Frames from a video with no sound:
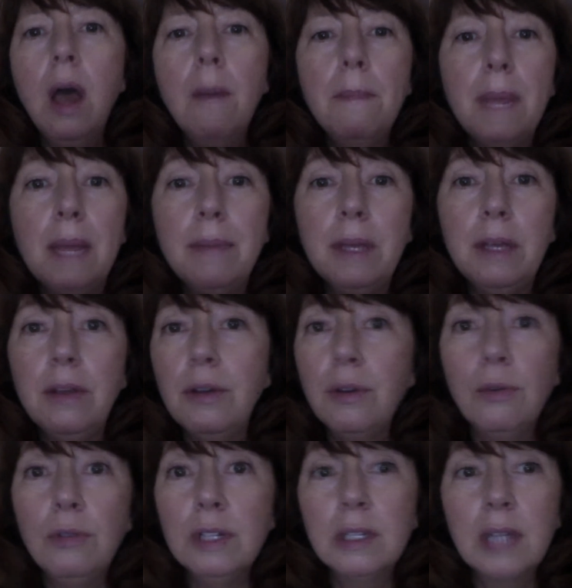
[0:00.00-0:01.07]
Maybe
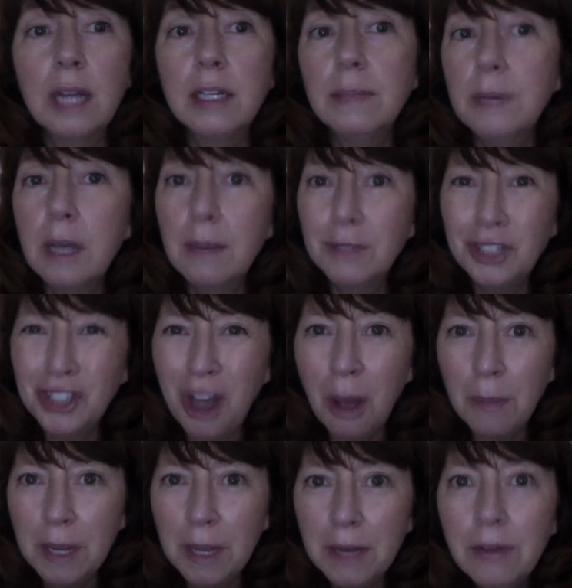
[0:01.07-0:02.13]
you decide to become a
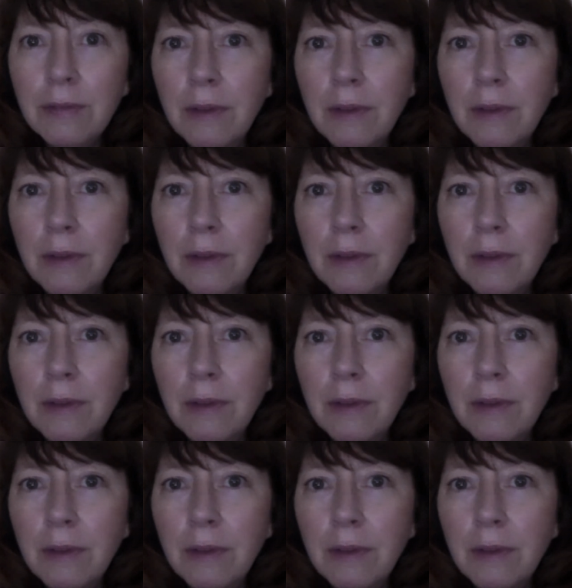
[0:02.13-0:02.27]
shaman,